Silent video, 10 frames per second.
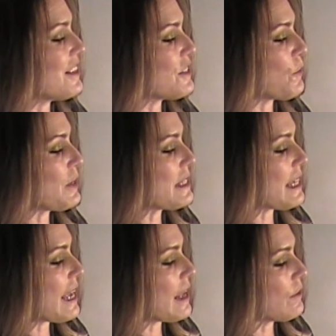So once
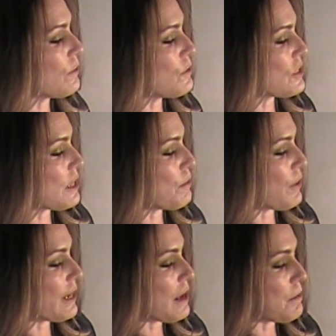again, I'm just going to
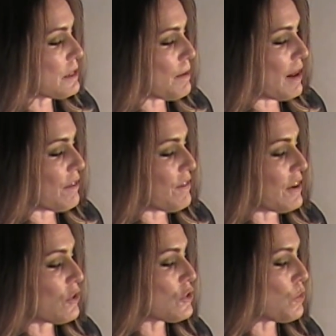bring it up. It's about a
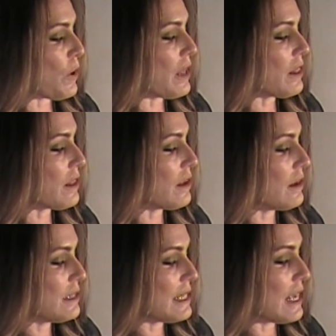finger's width,
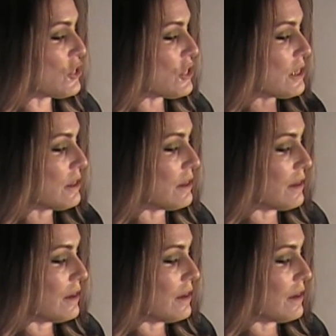tension.